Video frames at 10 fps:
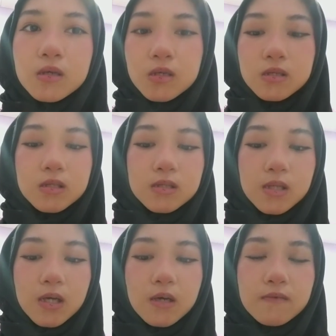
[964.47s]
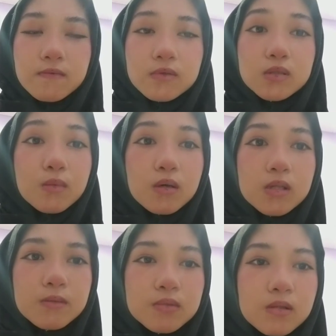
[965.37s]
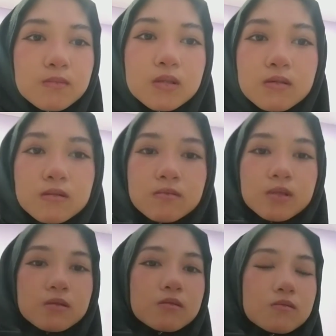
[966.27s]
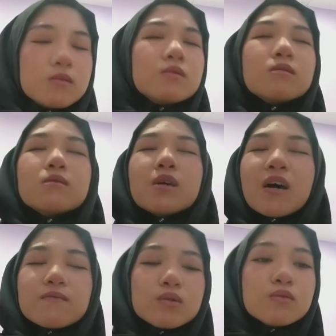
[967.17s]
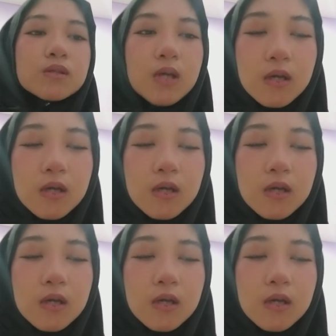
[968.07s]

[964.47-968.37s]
since I have small lips, I'm like, just really have to use